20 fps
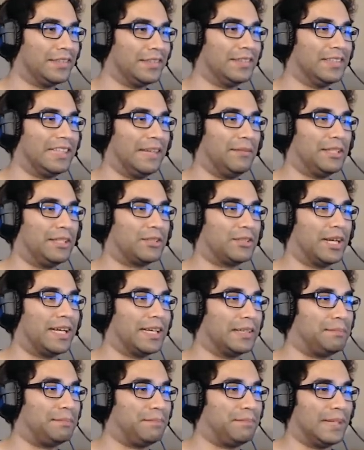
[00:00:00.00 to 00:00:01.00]
Let me drink
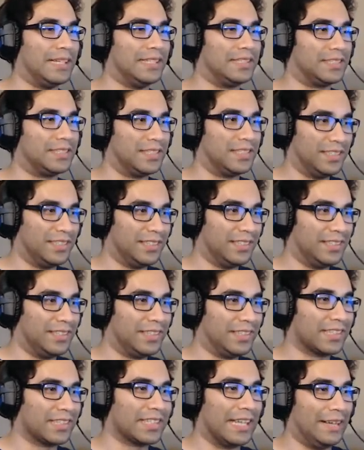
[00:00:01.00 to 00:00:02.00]
it, peace!
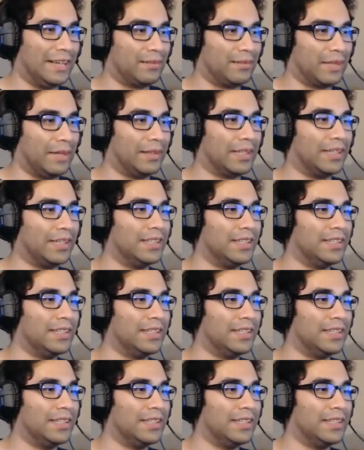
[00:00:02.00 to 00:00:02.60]
Go, go!